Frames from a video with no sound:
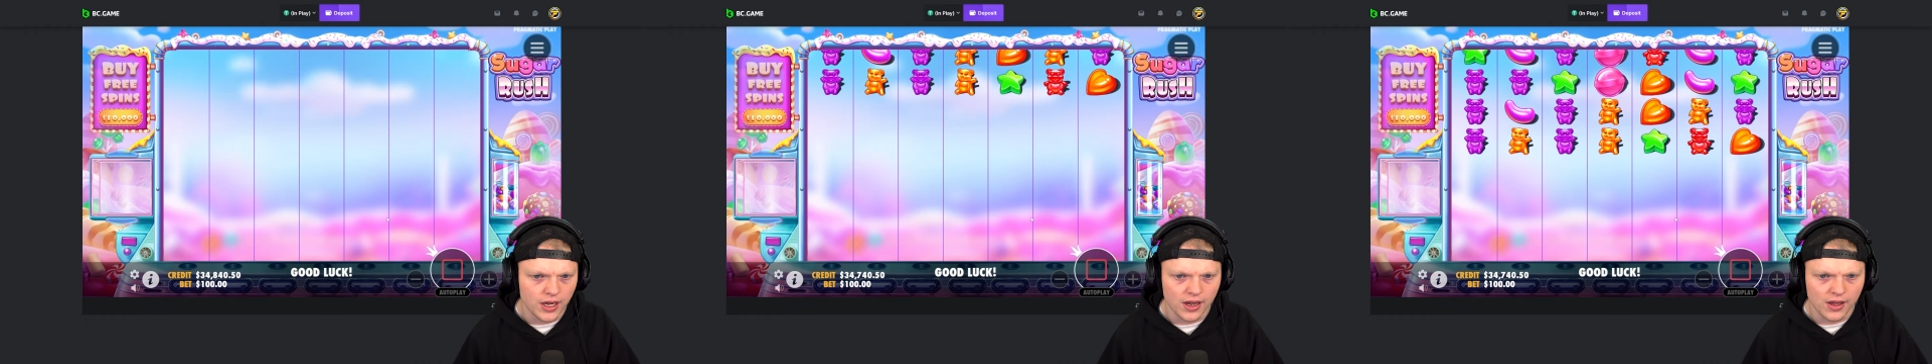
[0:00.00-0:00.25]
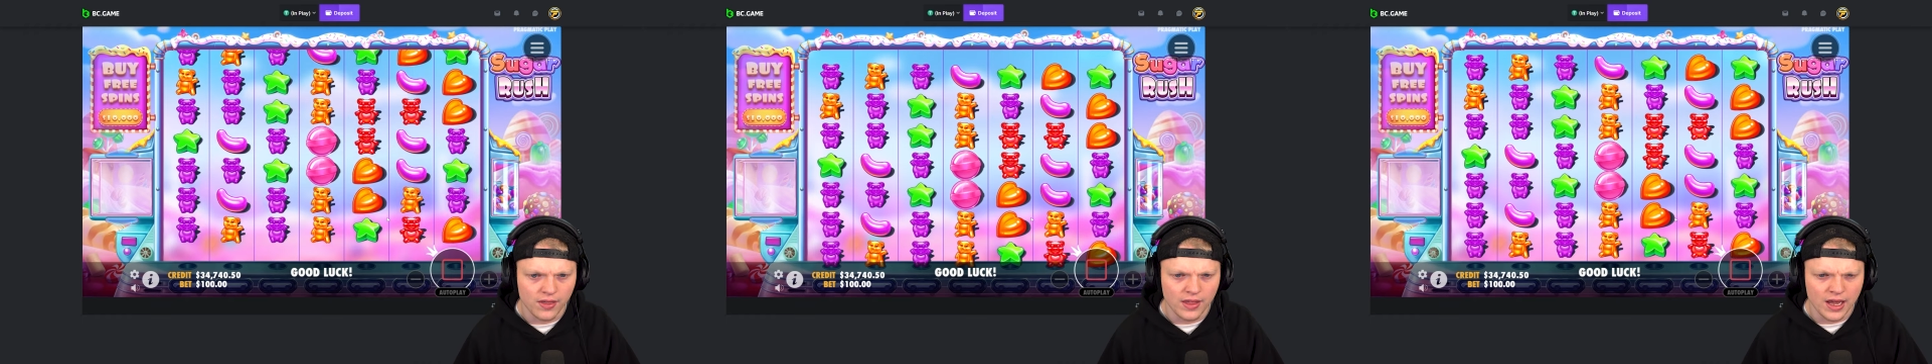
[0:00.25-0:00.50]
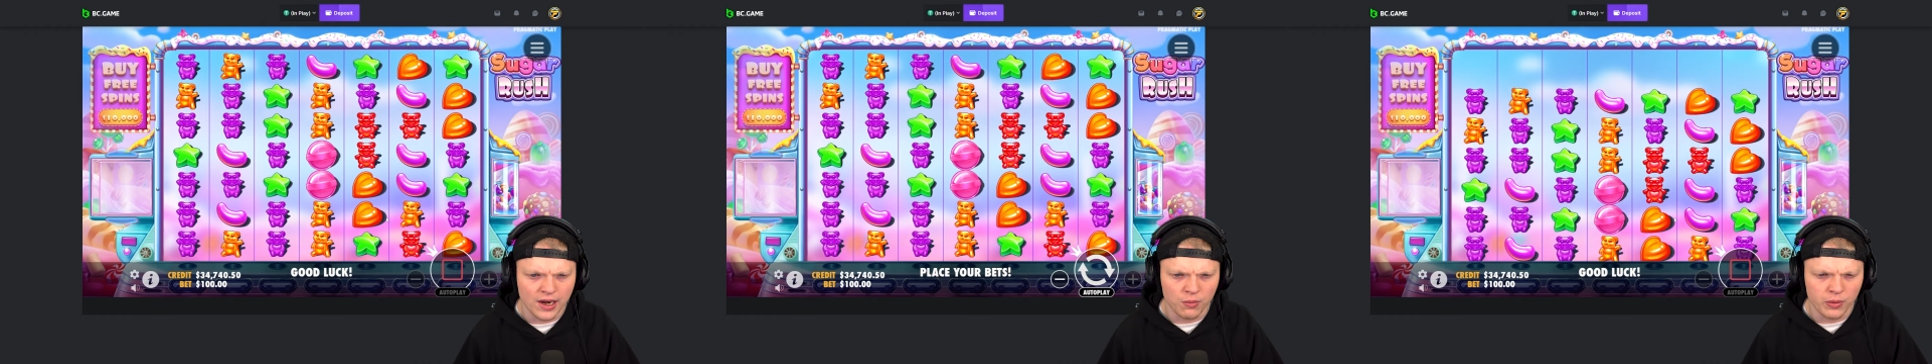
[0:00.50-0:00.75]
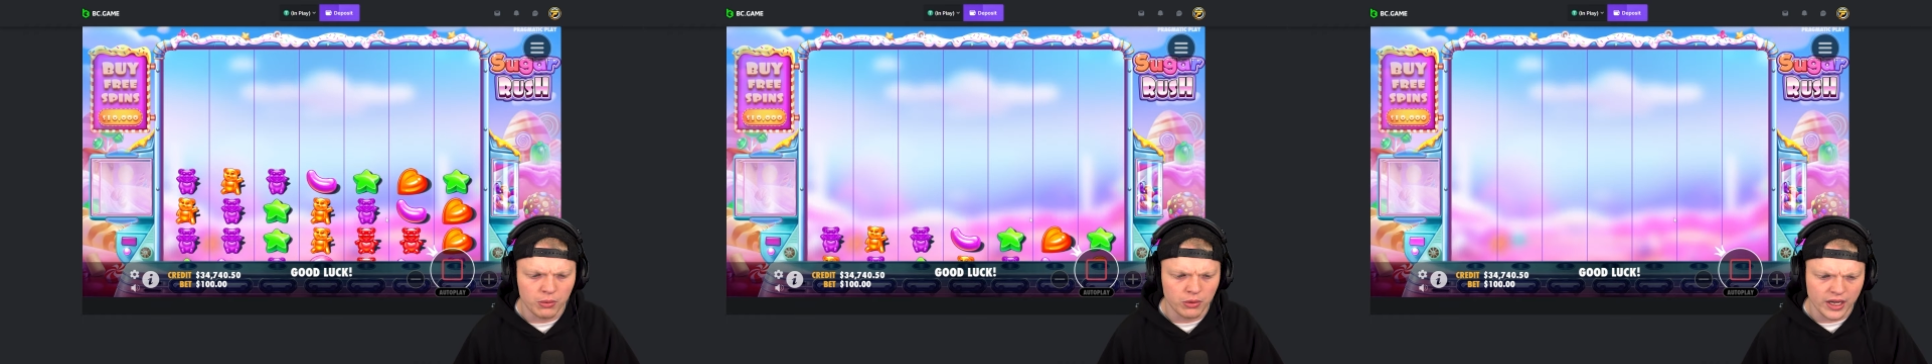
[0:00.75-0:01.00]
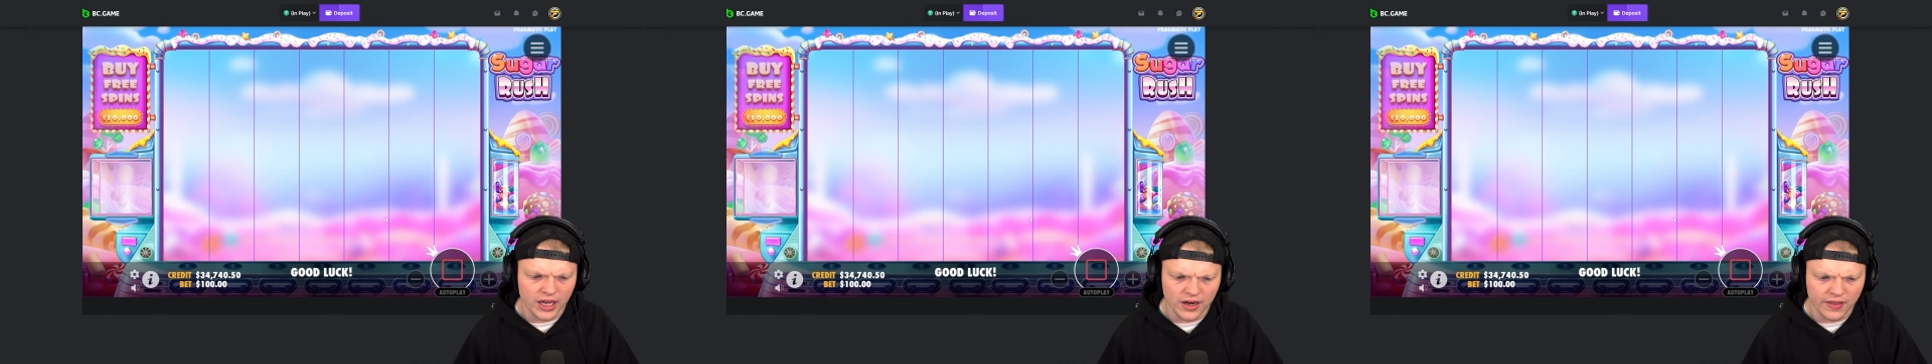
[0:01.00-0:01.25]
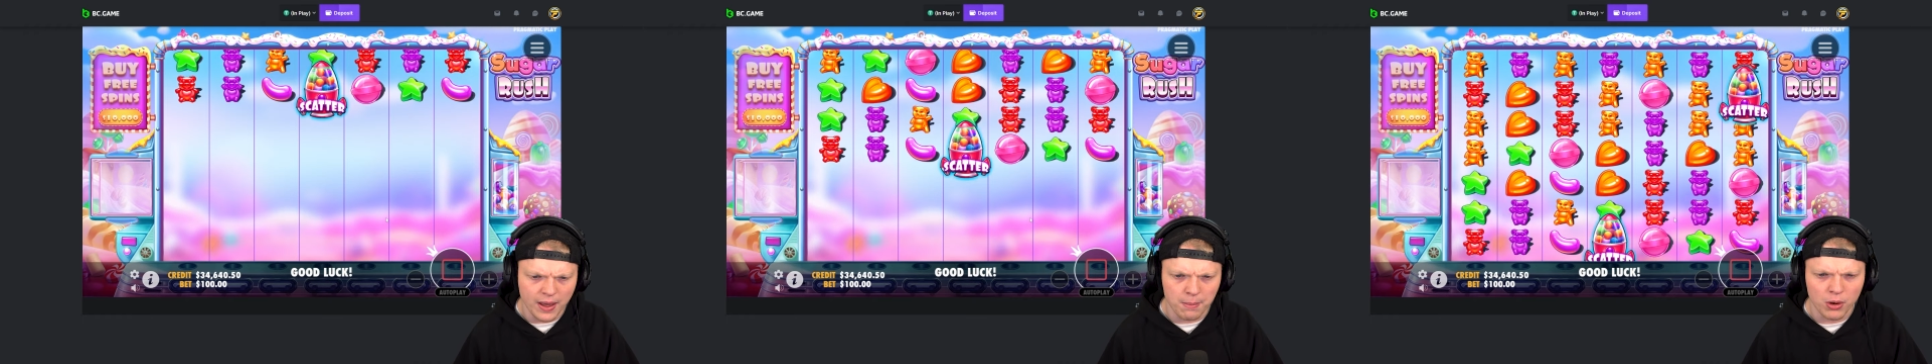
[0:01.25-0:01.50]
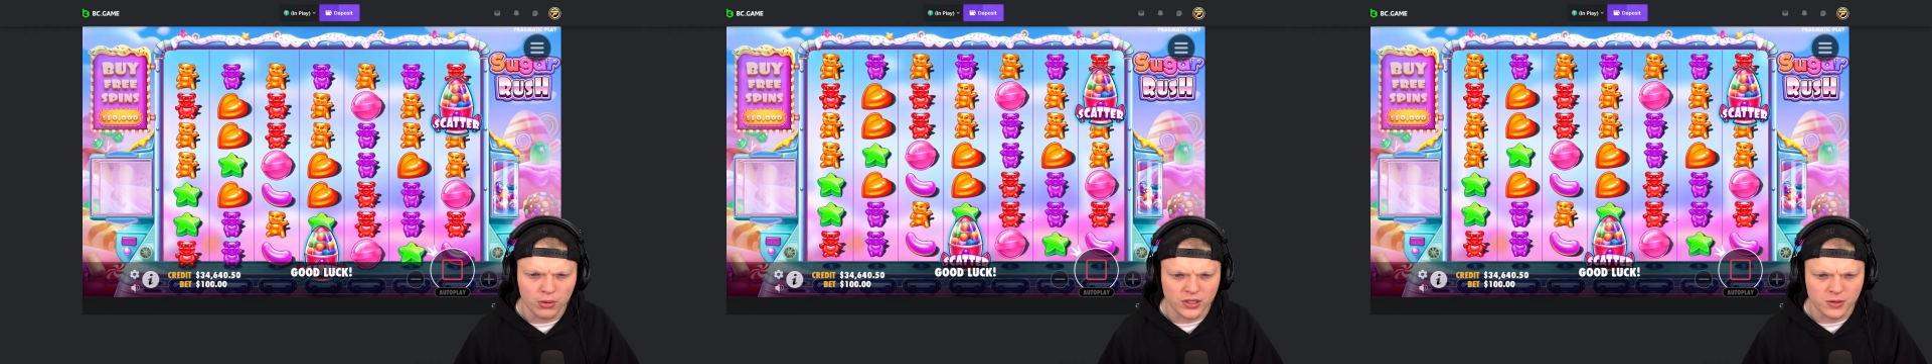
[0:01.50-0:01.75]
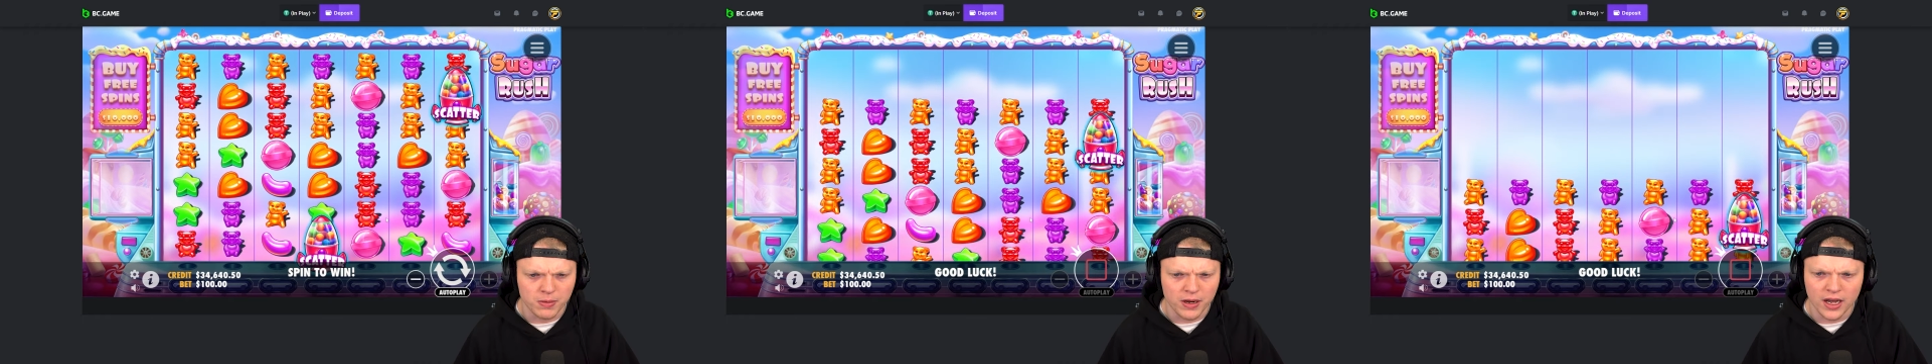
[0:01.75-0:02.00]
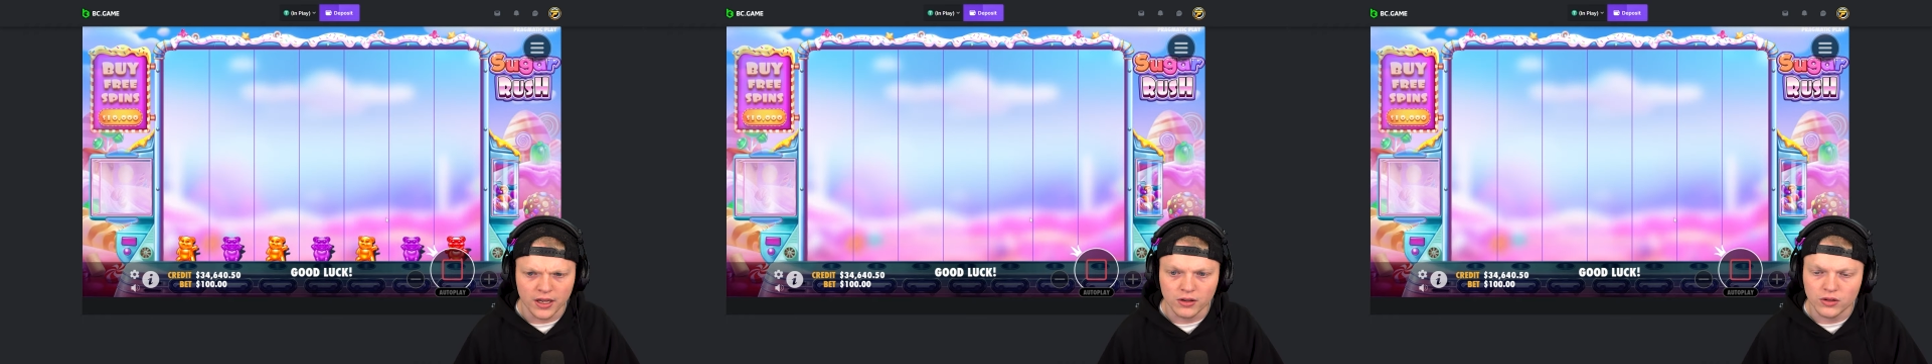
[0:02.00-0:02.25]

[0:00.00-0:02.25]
And then we will get into that bonus buy.